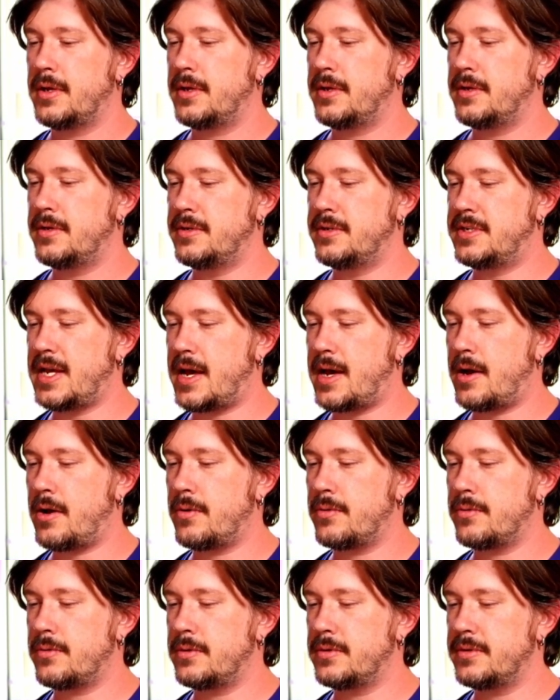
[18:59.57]

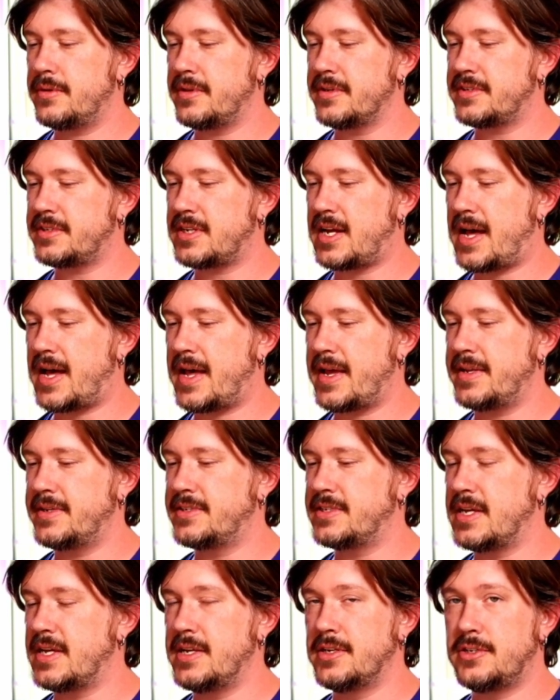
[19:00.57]
down the
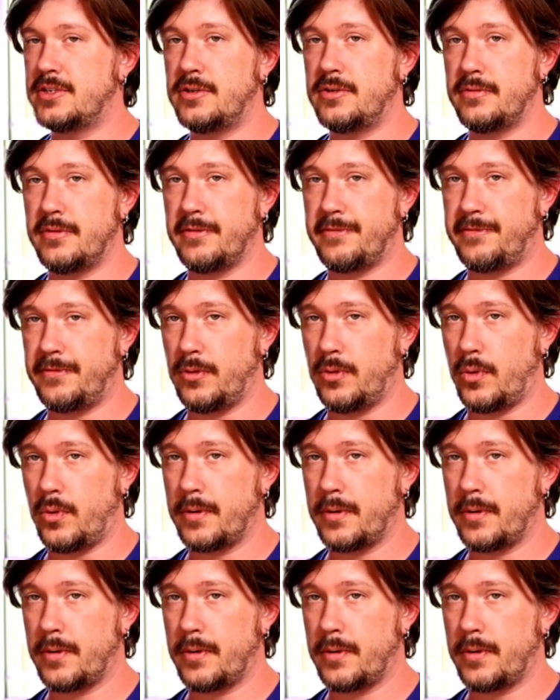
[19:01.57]
sides into the floor.